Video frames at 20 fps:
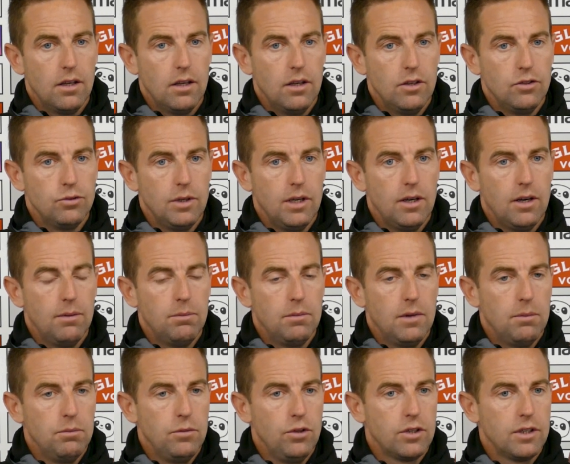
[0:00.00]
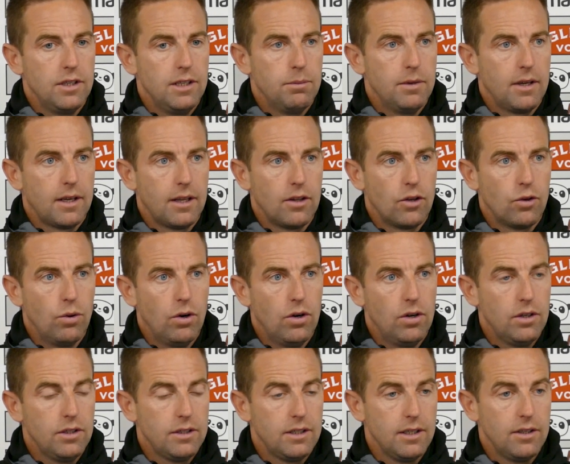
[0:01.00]
as well, I'm looking to bring in
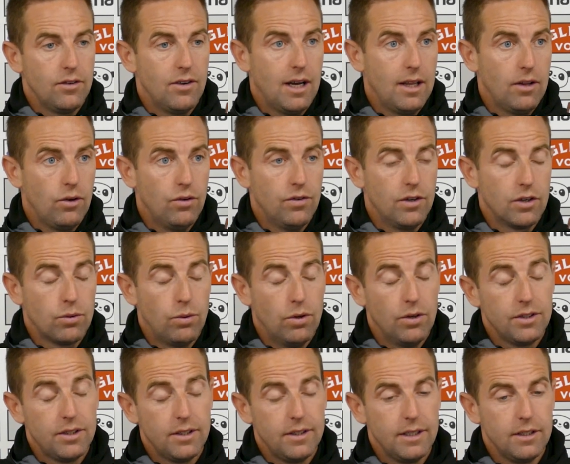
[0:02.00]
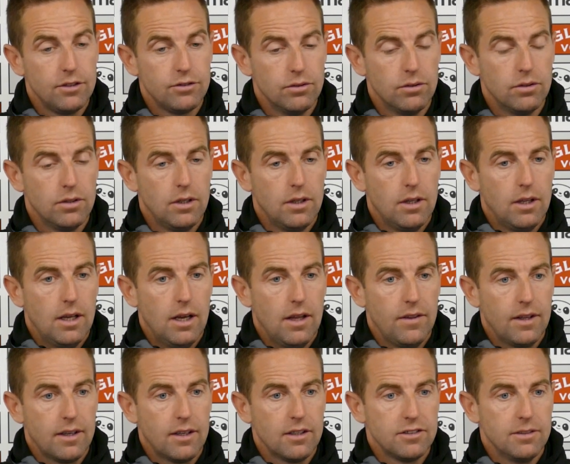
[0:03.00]
quality over quantity. So I
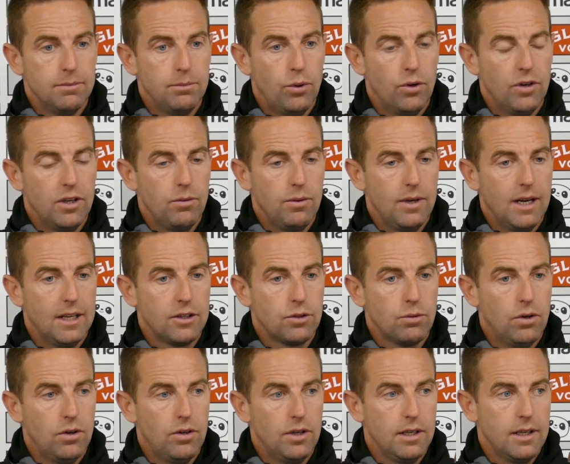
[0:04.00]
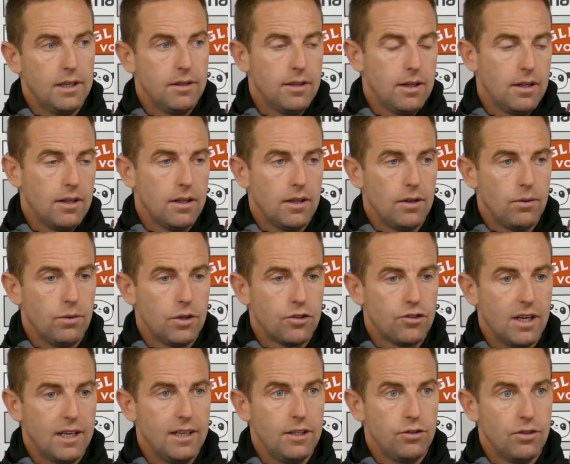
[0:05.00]
think it's important that we add quality, and we're
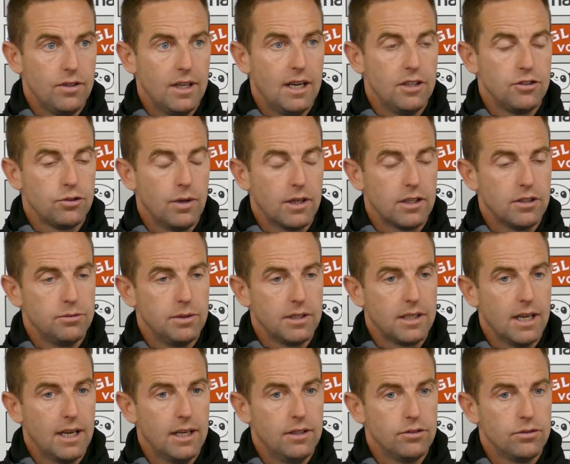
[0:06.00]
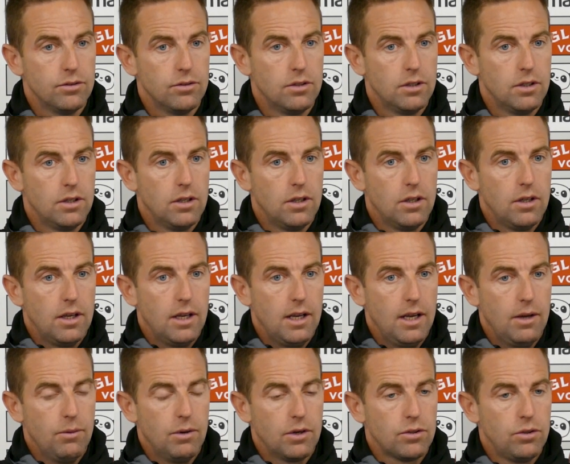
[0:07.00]
trying to do that as quick as we can. So
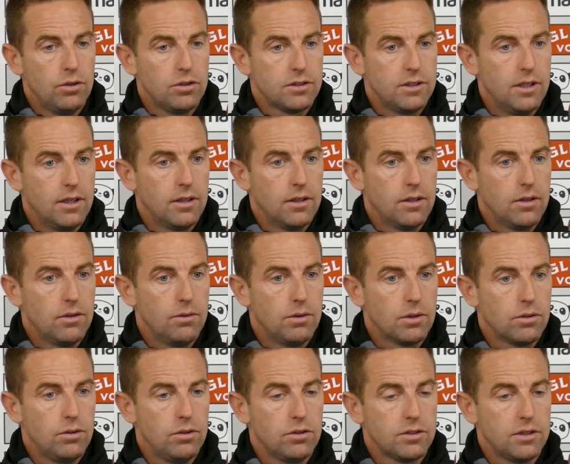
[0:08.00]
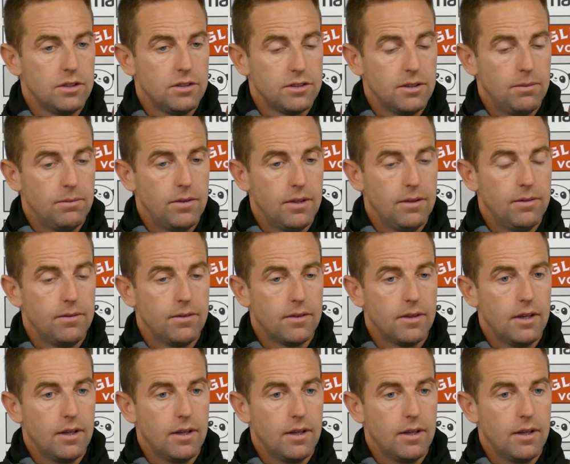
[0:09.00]
we're close to something